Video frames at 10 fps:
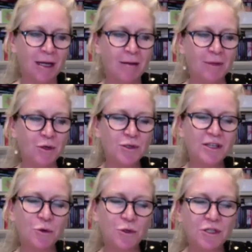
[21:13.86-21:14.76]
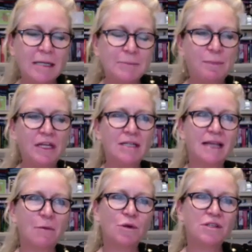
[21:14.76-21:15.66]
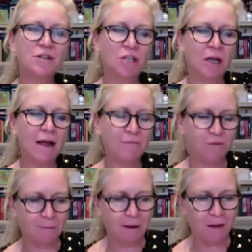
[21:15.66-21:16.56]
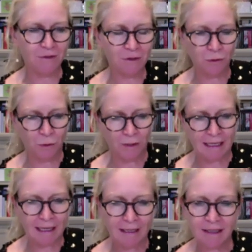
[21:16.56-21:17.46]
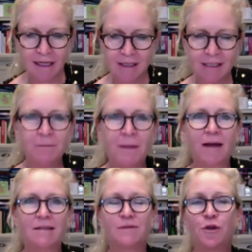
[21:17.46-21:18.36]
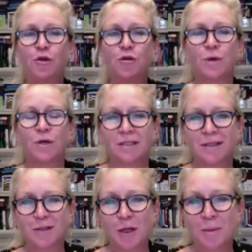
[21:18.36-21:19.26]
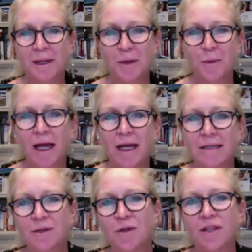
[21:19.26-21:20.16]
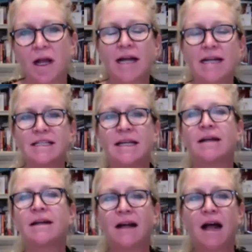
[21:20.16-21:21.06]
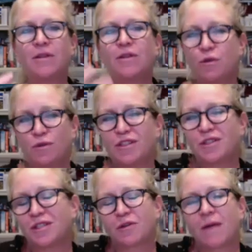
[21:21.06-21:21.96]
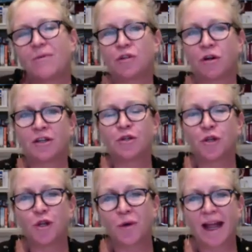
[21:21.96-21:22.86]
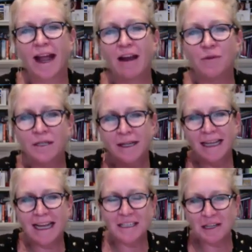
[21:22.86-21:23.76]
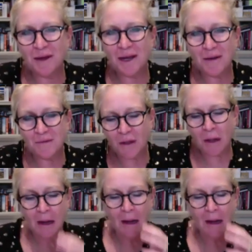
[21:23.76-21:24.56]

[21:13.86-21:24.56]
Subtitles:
but also because what's so delightful about the story is that it smacks of hubris in so many ways. You know, the idea. I mean, you just described the drunken Henrys getting rid of the